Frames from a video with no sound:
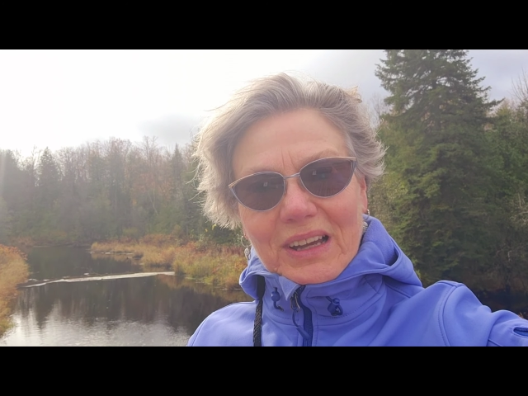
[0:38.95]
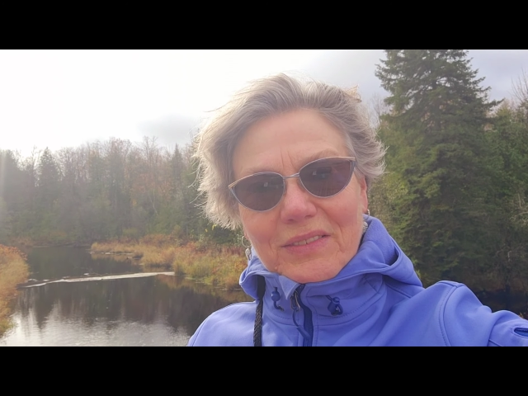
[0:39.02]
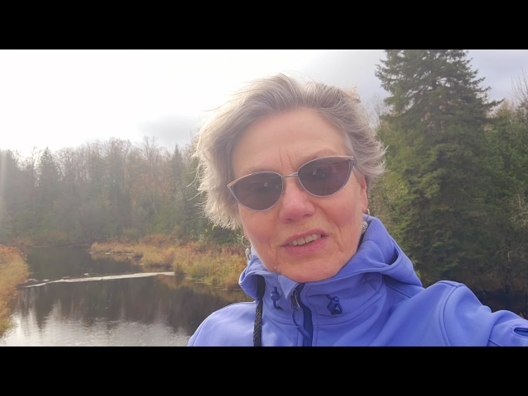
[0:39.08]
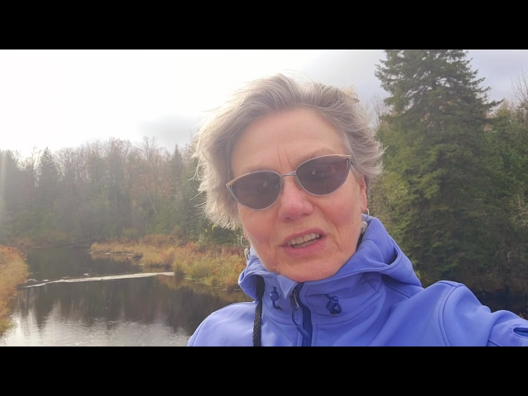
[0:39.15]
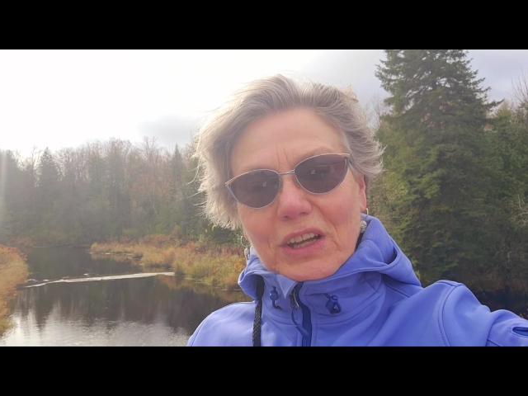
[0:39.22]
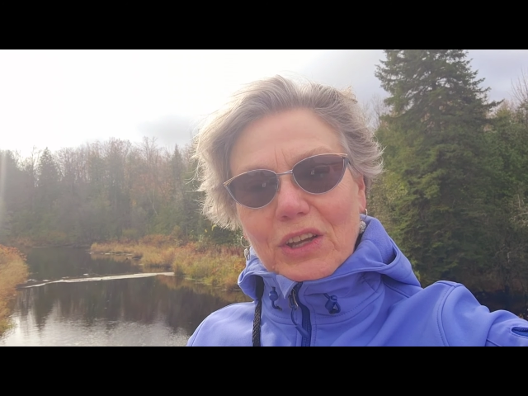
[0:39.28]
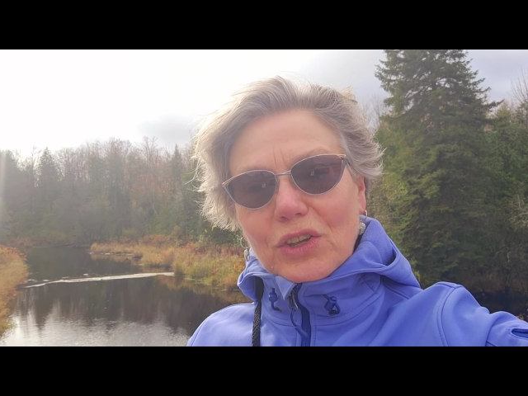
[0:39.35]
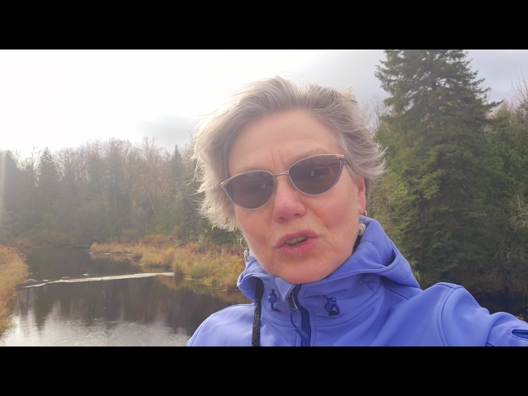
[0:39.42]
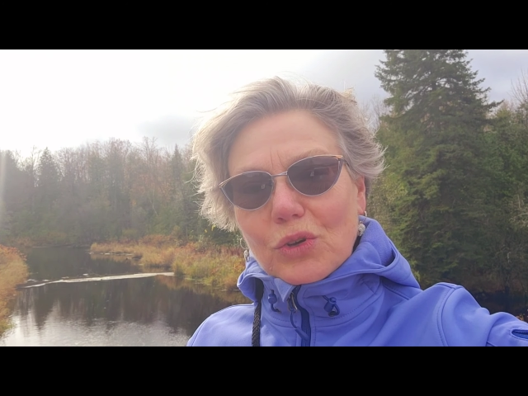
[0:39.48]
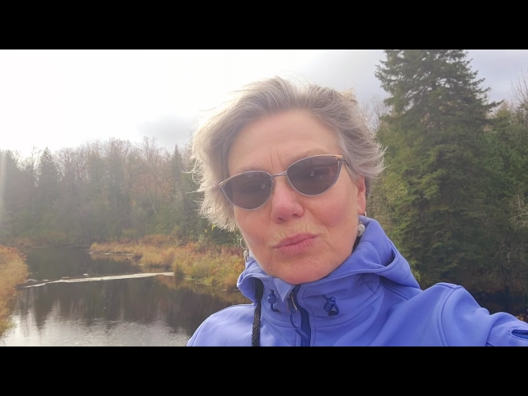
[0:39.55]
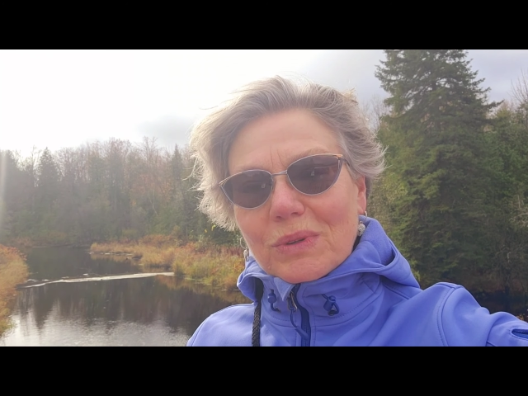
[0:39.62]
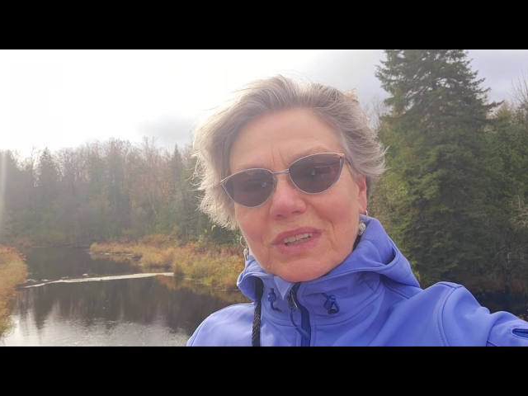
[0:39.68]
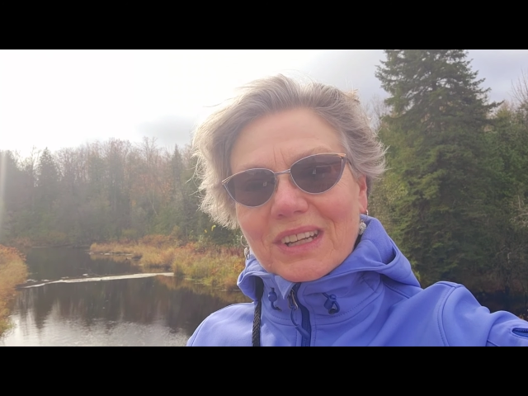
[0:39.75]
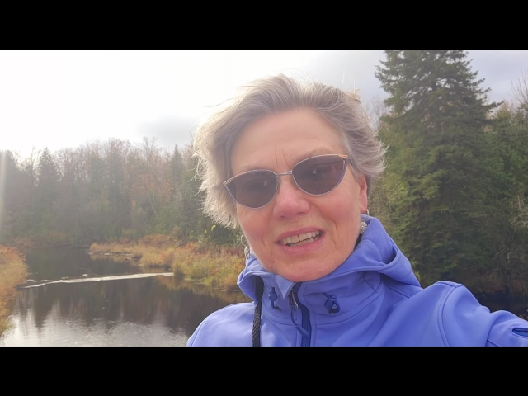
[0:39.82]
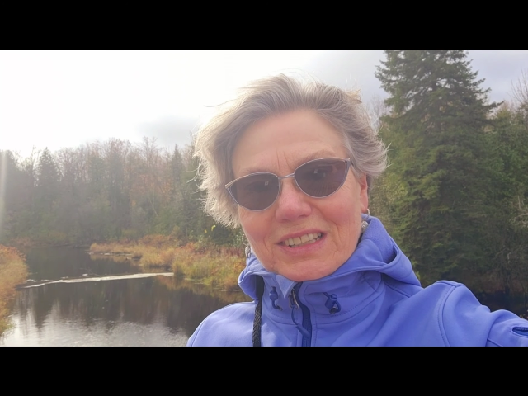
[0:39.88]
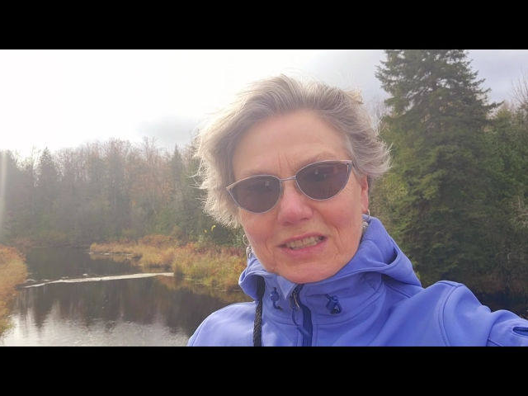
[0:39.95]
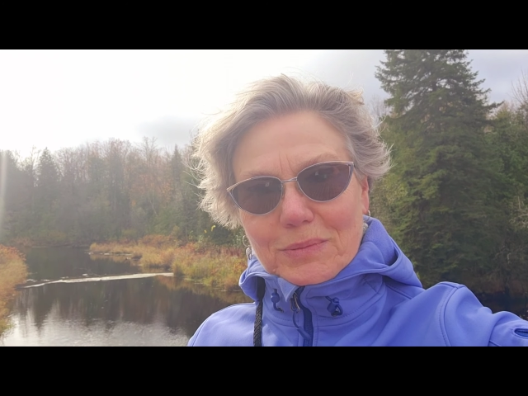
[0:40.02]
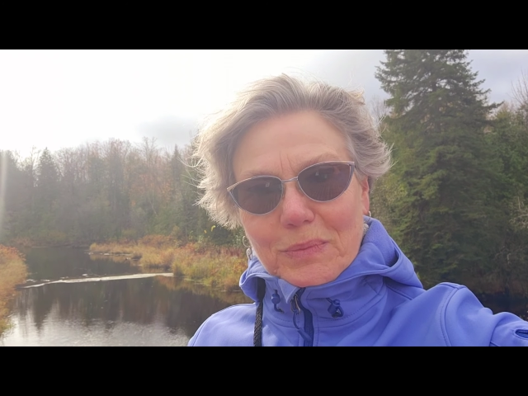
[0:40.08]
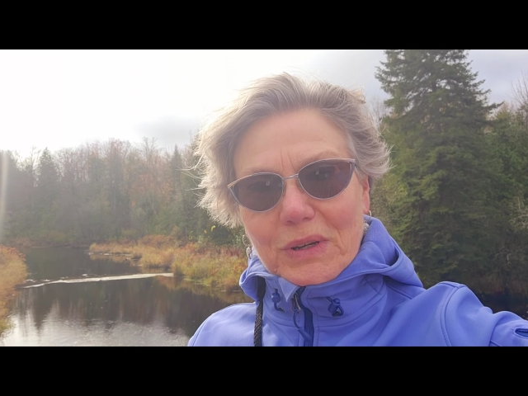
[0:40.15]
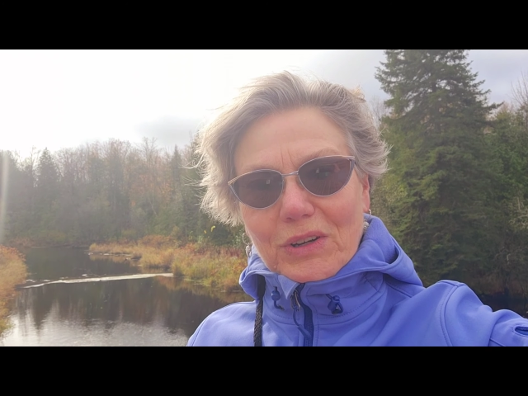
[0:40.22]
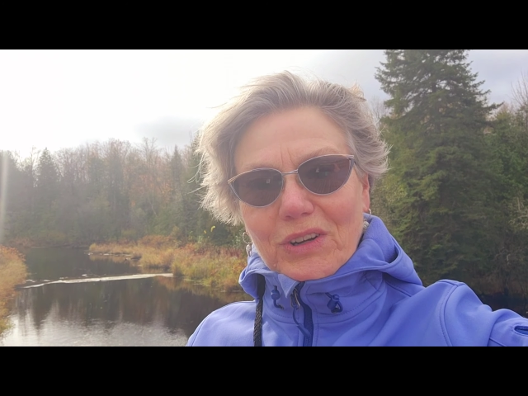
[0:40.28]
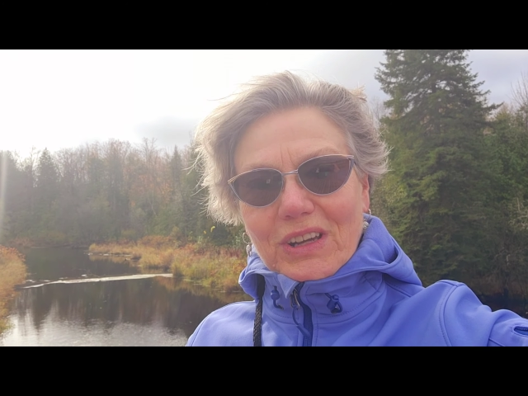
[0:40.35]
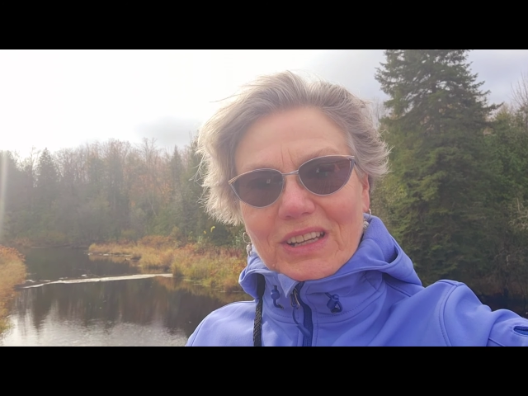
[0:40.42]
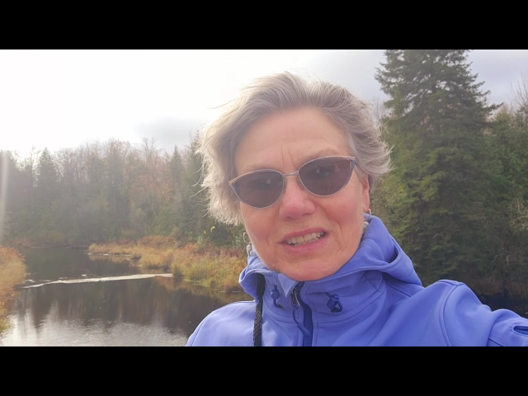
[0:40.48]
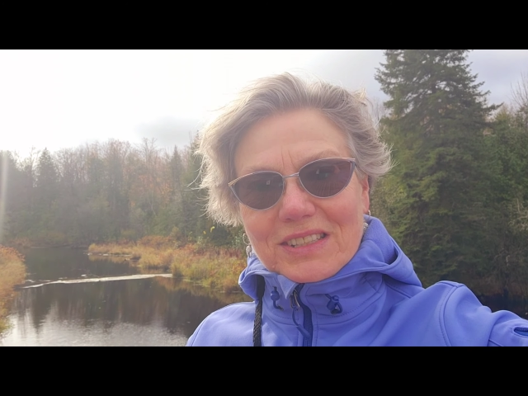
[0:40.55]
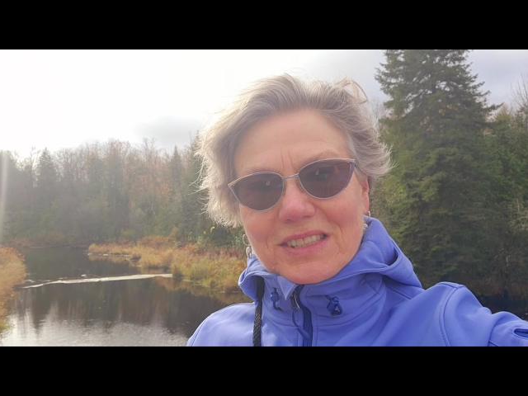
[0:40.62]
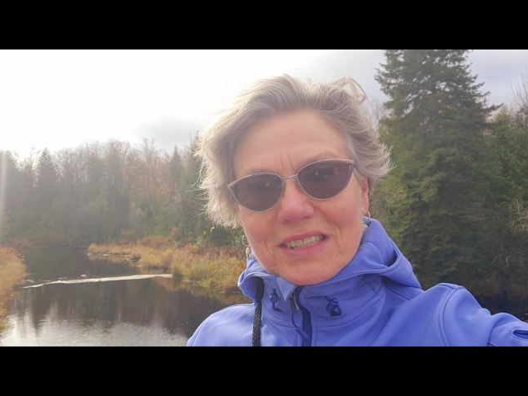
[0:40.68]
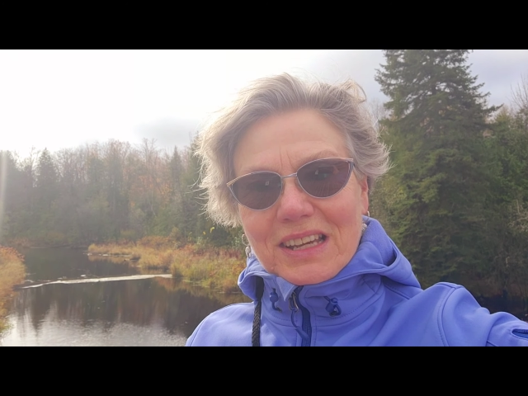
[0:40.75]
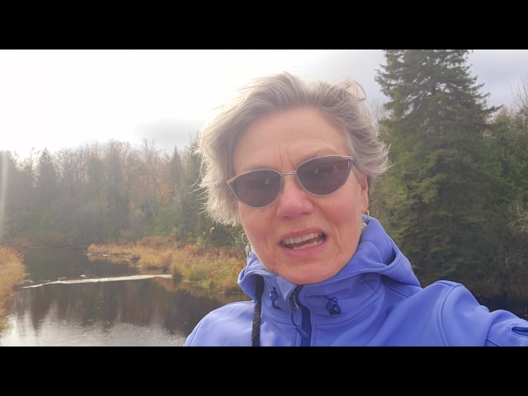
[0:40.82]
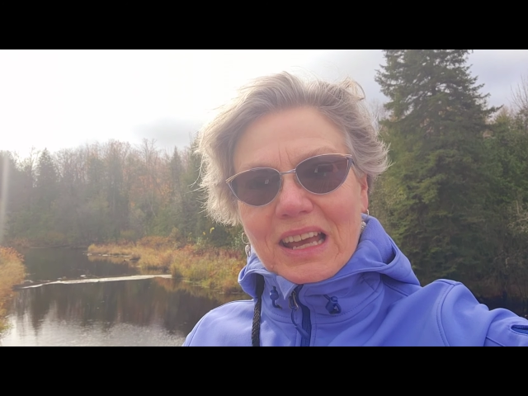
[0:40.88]
having a human
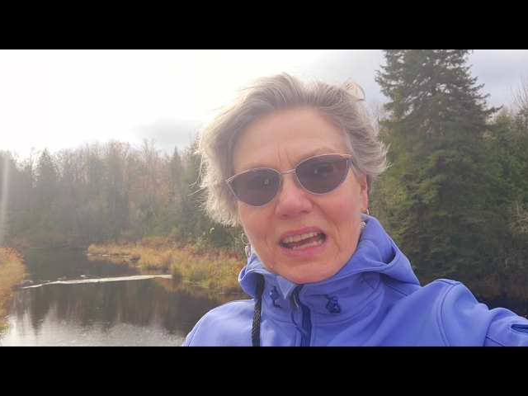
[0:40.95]
experience.